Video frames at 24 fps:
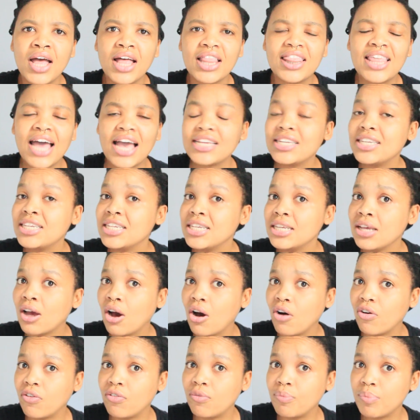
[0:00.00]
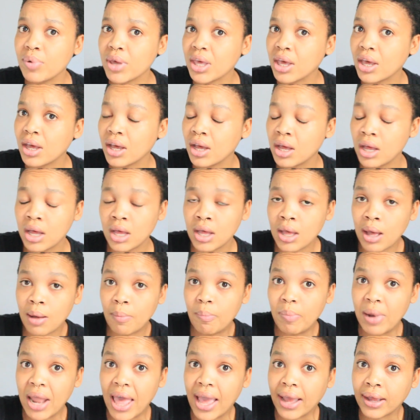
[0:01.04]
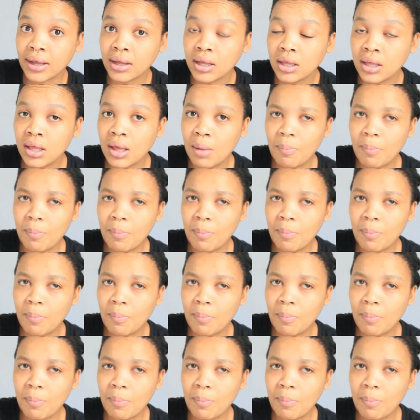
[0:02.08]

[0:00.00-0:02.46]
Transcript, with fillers: the idea of being black.